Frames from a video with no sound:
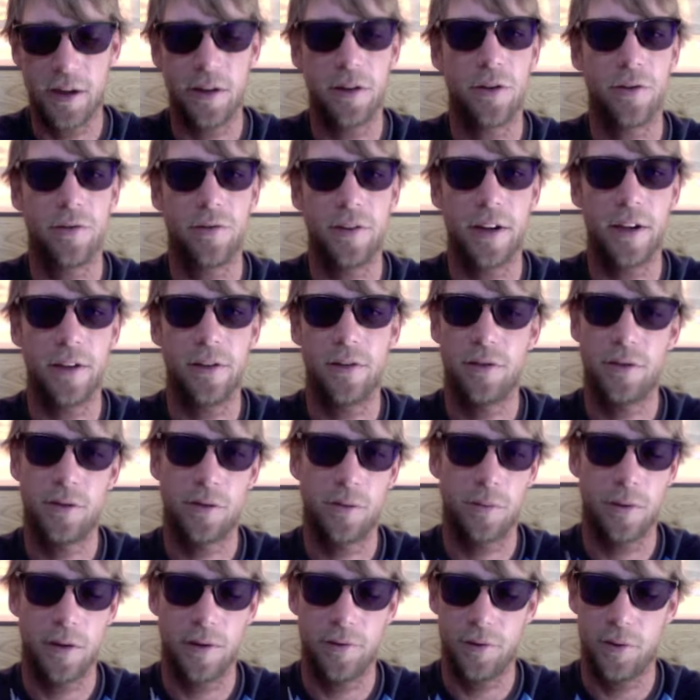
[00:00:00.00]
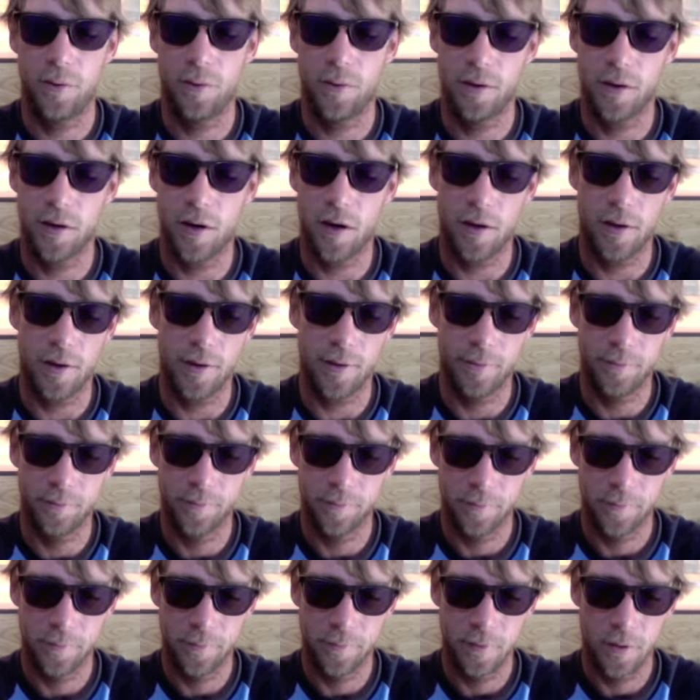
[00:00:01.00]
interface, whatever you want to call it.
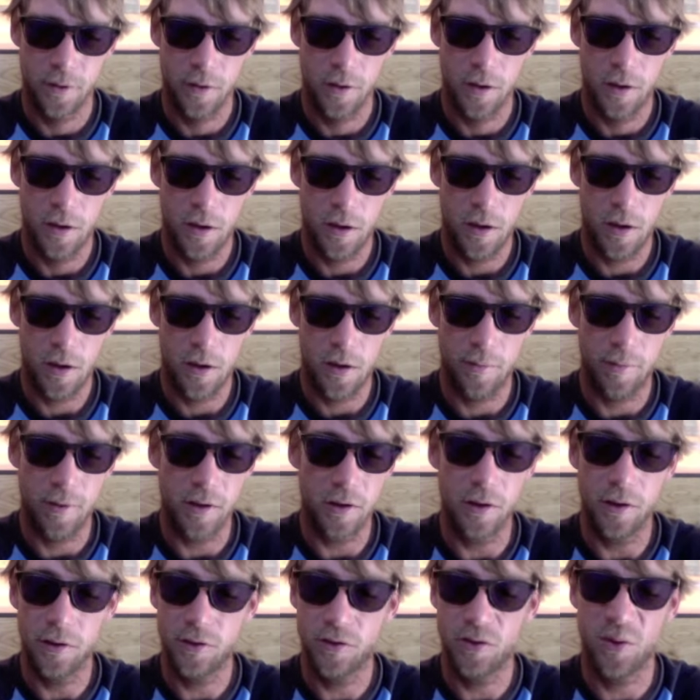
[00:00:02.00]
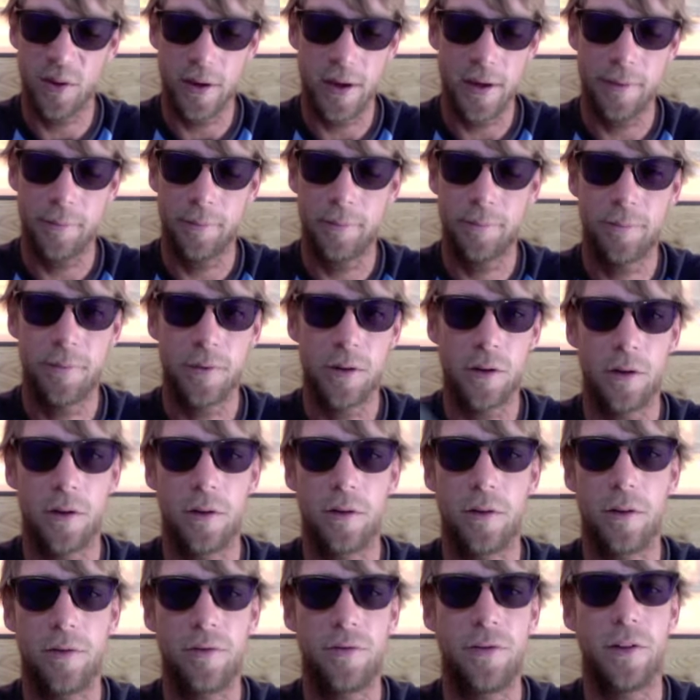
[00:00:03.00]
It looks great,
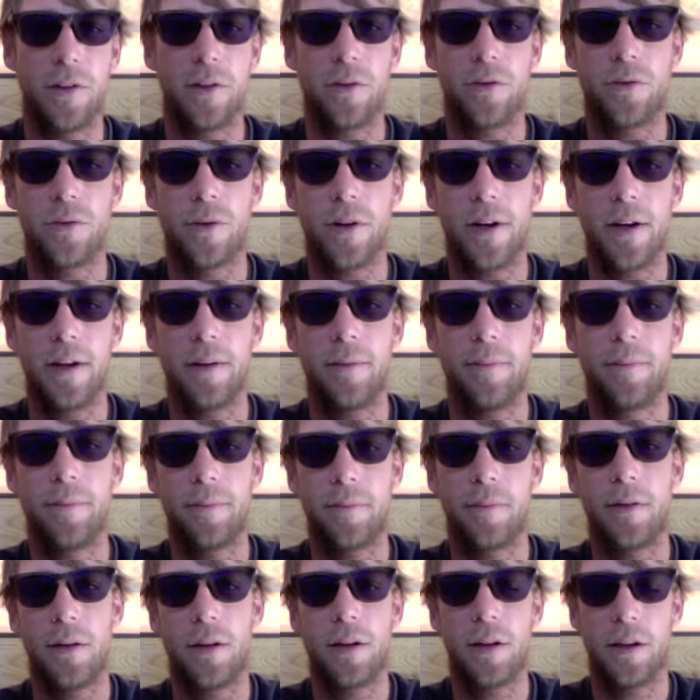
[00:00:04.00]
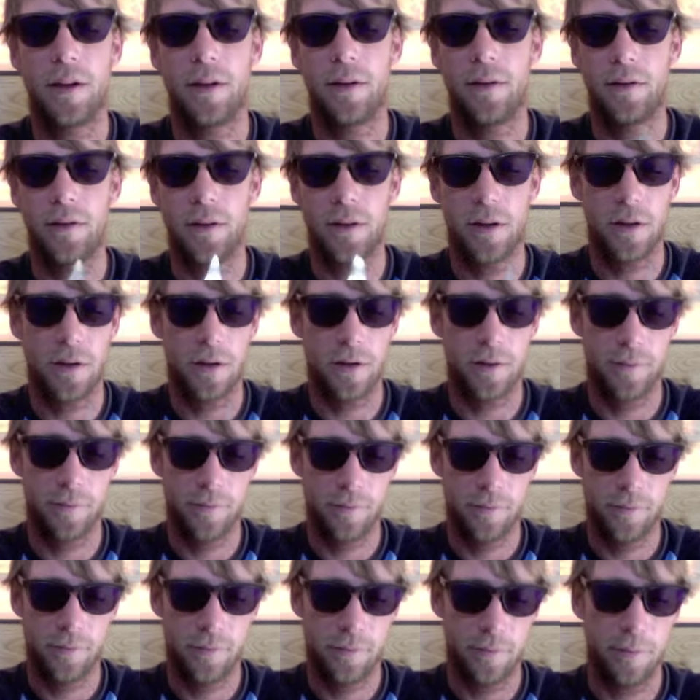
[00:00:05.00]
it feels great. It
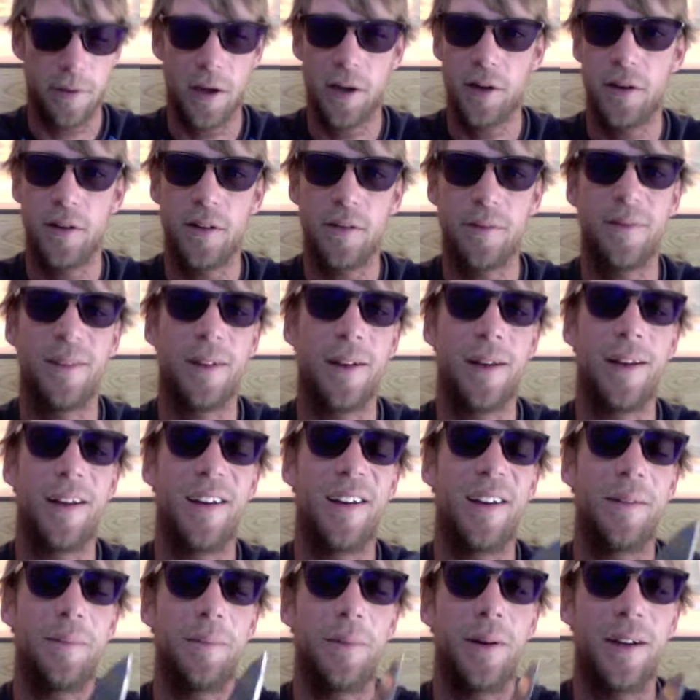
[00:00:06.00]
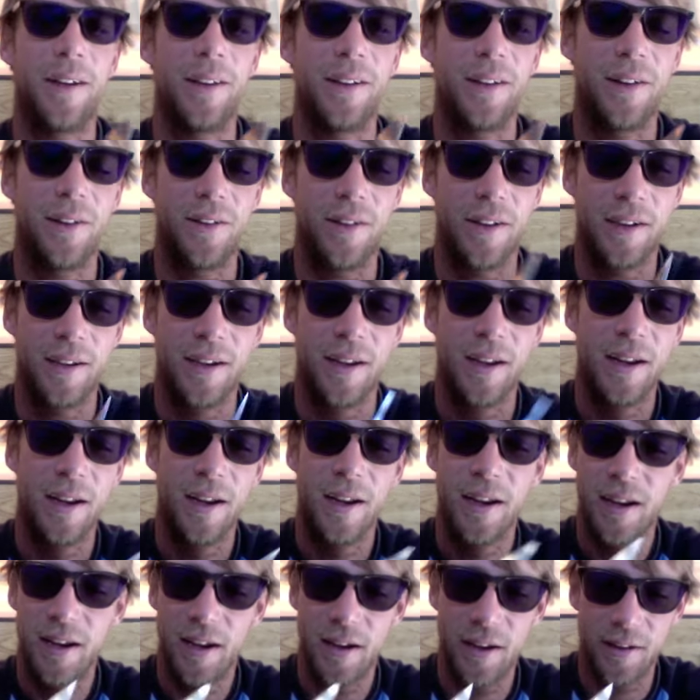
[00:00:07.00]
better, but no,
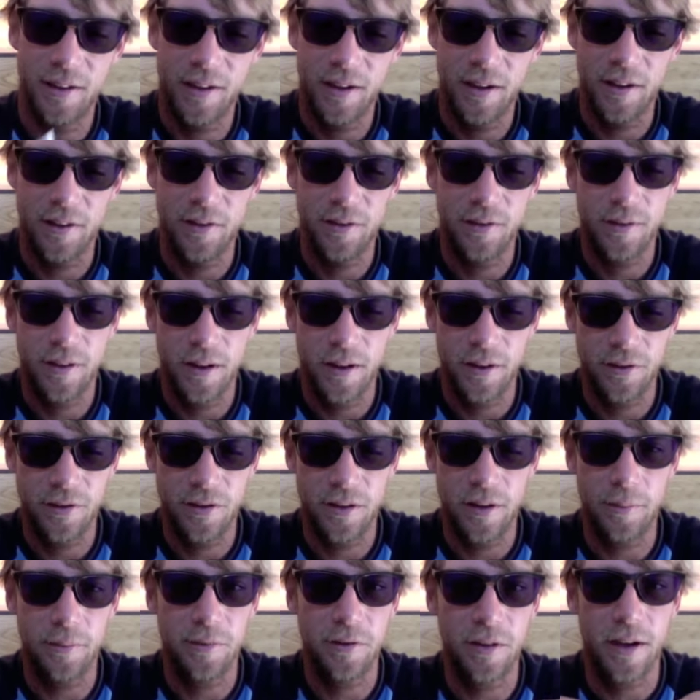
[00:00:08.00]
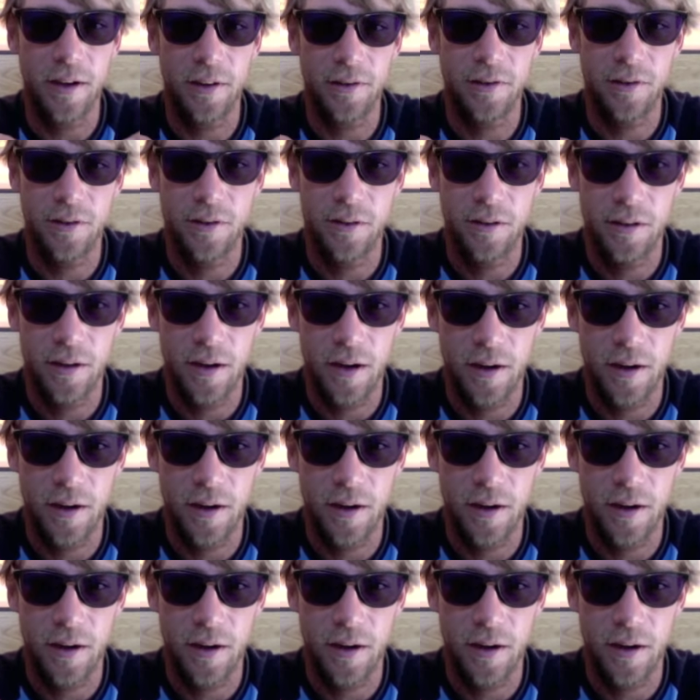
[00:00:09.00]
it seems excellent.